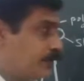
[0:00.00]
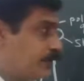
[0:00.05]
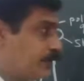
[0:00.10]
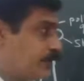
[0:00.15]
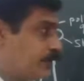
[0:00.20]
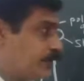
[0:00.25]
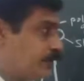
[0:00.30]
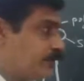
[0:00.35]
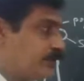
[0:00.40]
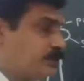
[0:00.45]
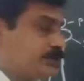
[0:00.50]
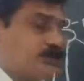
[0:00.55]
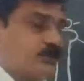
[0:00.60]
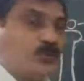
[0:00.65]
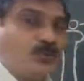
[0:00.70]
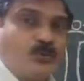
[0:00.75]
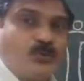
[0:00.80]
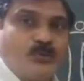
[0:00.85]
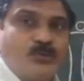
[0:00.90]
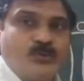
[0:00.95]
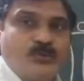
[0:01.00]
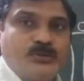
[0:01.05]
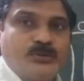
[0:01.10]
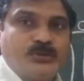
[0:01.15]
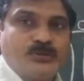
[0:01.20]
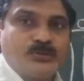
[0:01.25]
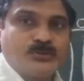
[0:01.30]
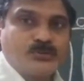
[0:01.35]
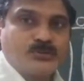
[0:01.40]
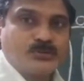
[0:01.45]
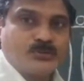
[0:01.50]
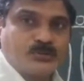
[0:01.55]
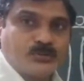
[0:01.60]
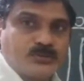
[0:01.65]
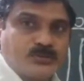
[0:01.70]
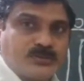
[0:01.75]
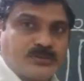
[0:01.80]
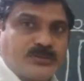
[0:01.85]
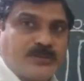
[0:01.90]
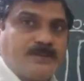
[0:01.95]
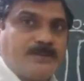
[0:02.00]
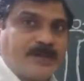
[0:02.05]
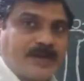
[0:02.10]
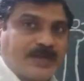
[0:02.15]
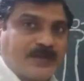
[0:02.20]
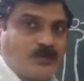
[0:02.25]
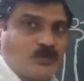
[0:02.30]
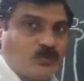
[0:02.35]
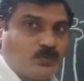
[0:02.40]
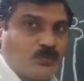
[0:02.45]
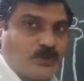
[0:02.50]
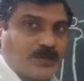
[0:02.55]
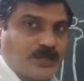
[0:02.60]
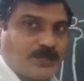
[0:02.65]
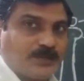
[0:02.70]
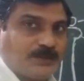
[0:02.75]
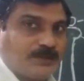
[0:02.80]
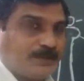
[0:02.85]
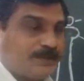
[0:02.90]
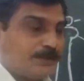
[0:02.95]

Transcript: in the ovule through the micropyle,